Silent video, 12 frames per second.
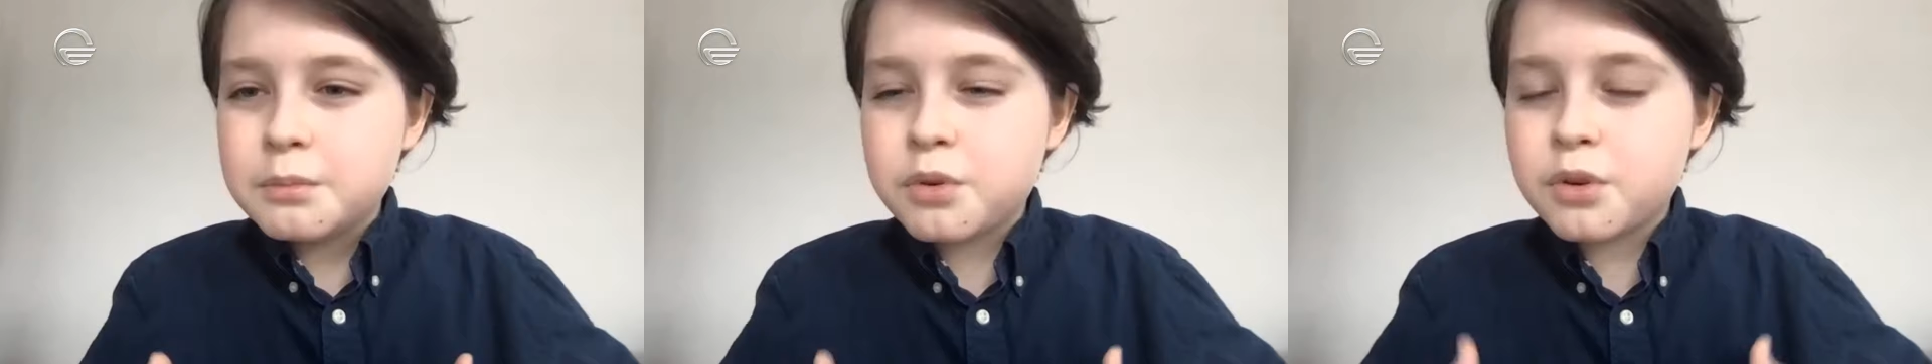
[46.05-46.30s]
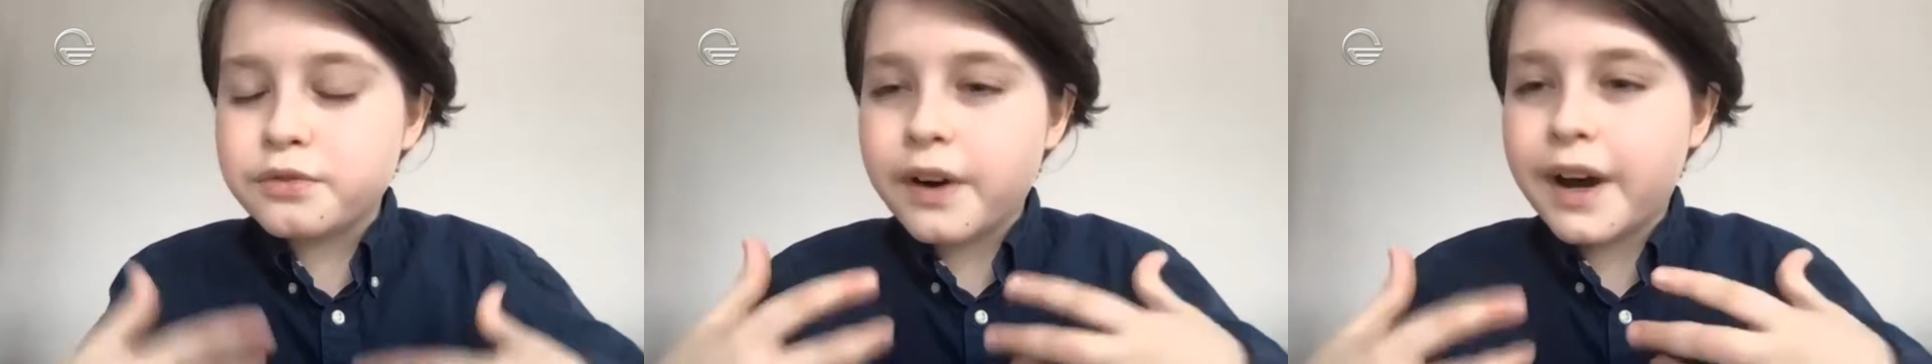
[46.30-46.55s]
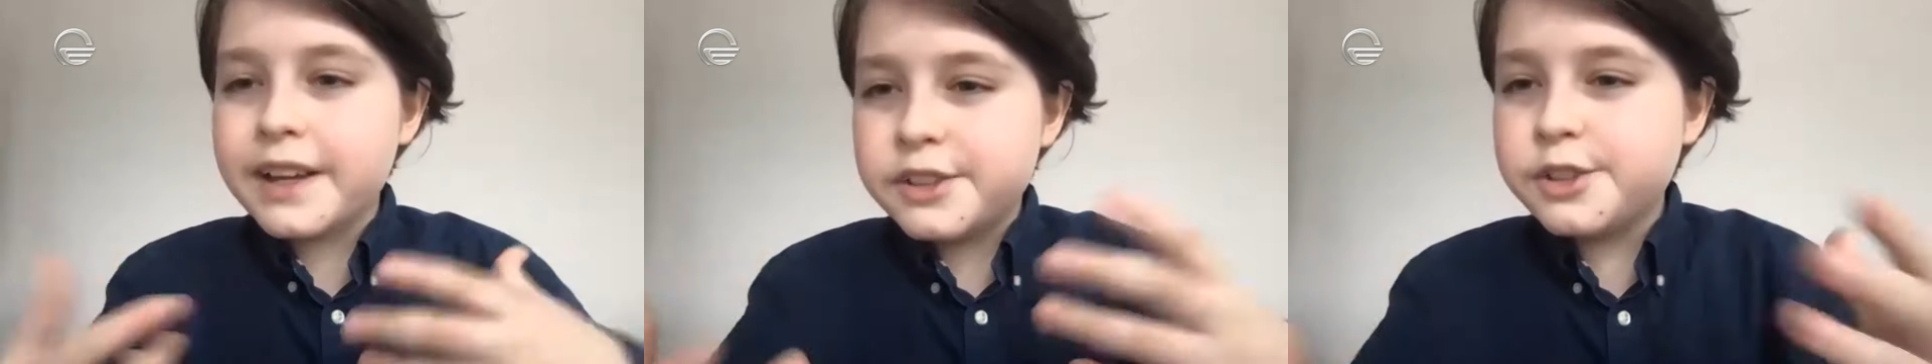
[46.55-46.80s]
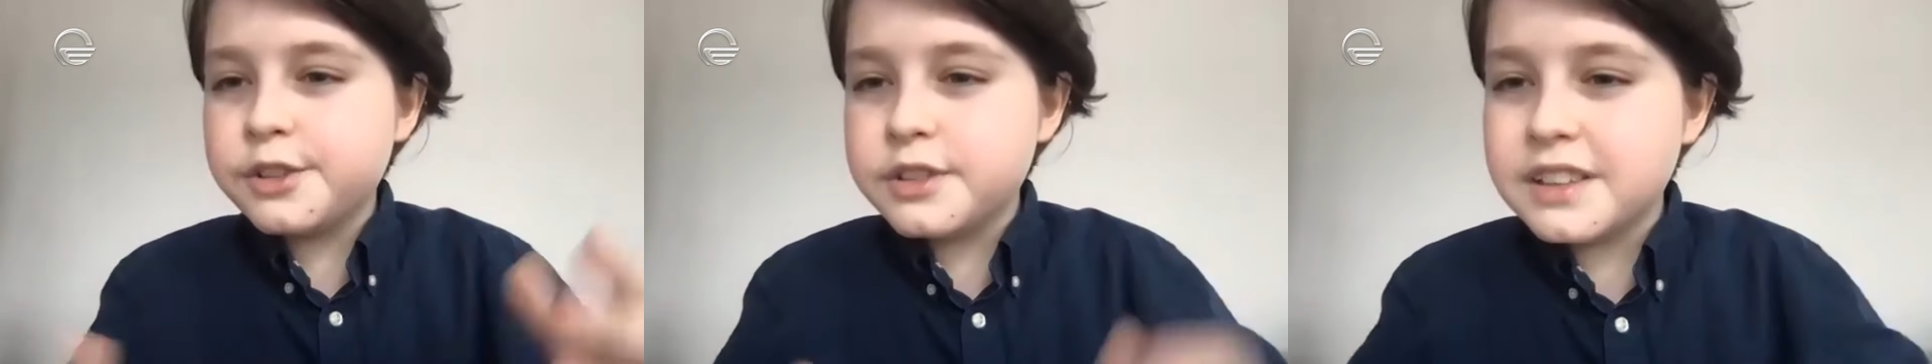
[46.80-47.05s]
provide
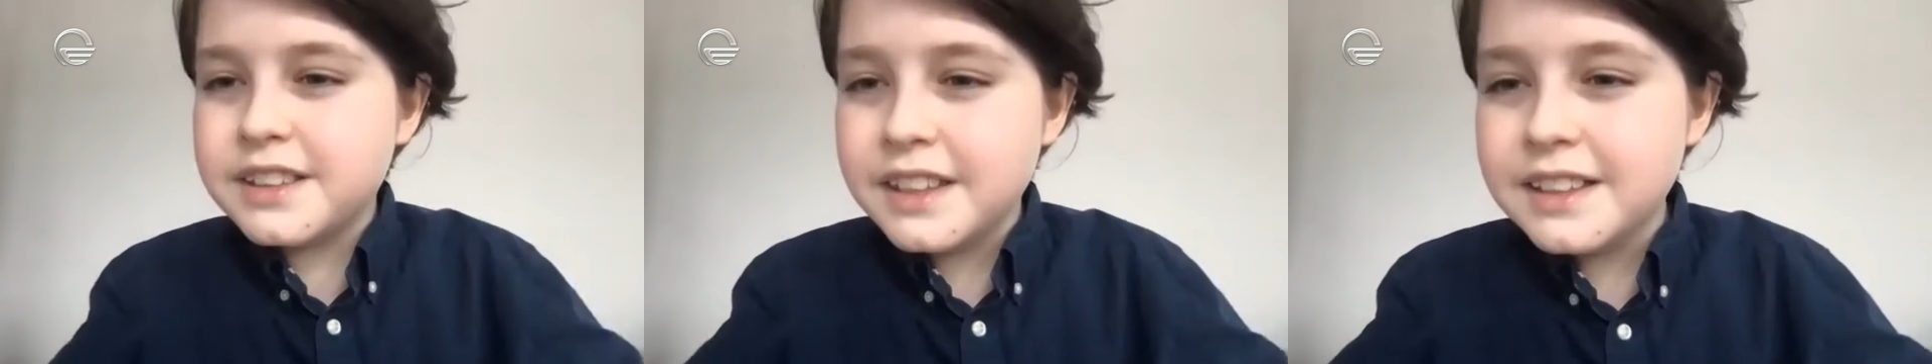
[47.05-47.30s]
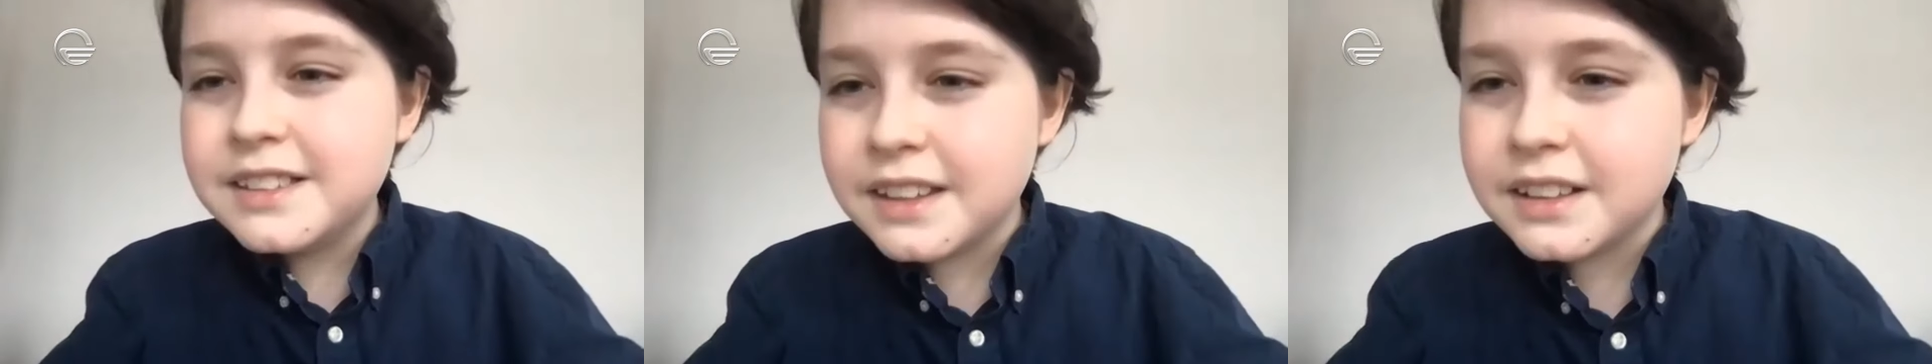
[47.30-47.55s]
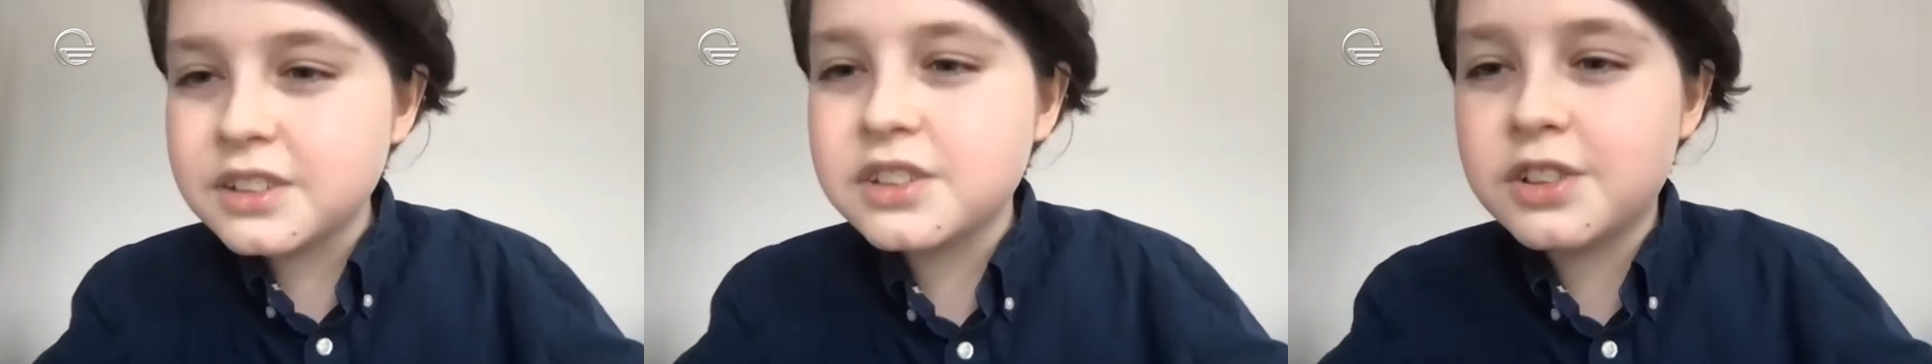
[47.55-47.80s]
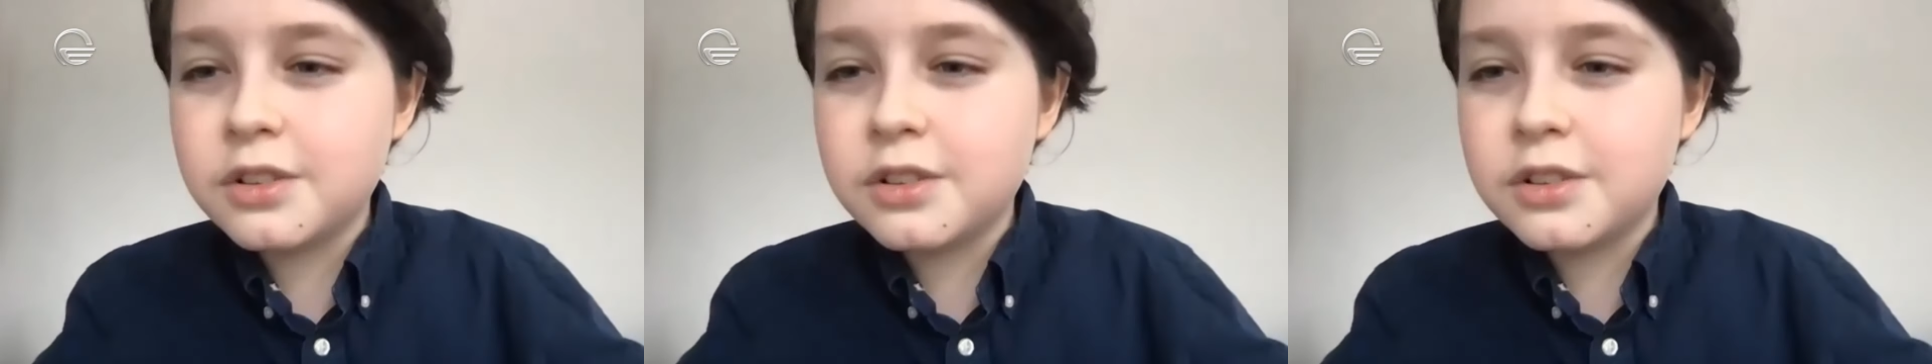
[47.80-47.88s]
you the details.